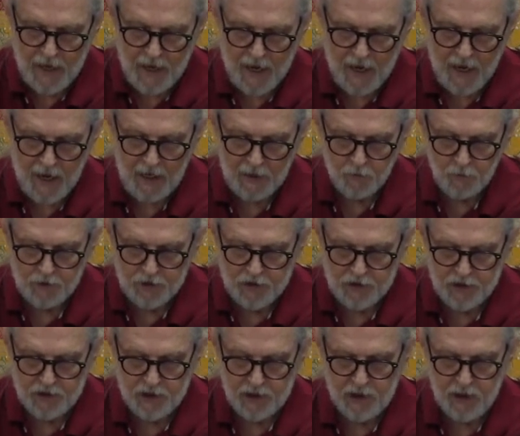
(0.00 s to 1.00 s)
And we
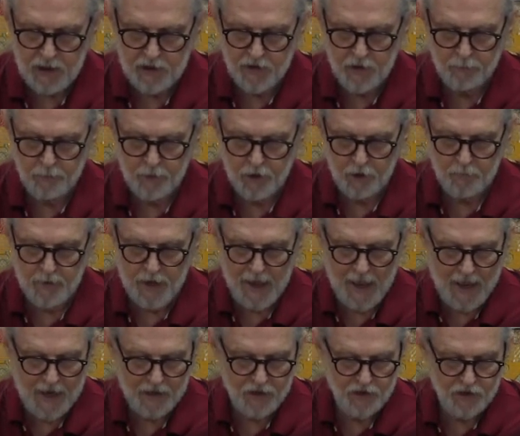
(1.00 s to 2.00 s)
see the
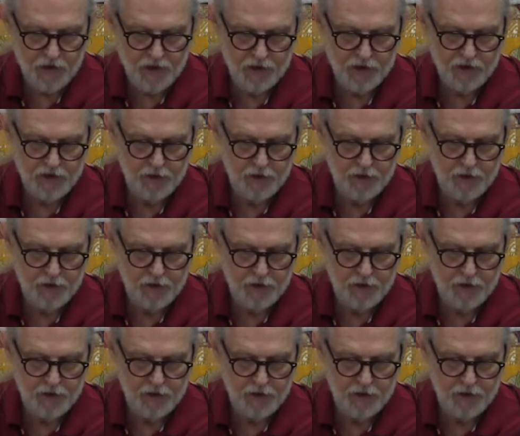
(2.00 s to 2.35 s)
purba as the